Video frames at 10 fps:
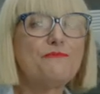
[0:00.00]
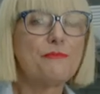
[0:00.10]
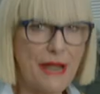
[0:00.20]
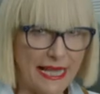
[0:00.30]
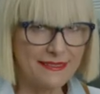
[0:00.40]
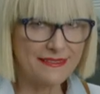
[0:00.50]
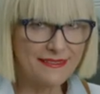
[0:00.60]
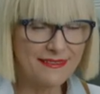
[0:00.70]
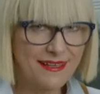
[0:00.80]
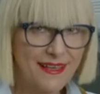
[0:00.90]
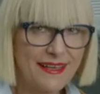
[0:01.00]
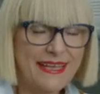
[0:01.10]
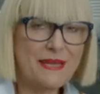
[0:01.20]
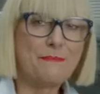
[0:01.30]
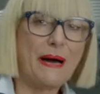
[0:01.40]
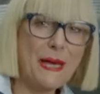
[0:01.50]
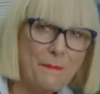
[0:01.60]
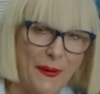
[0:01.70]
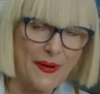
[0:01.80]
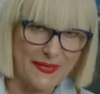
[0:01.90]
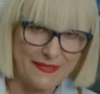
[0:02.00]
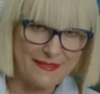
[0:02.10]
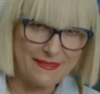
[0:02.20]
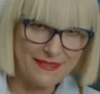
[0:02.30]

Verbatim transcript: of bread in my pocket,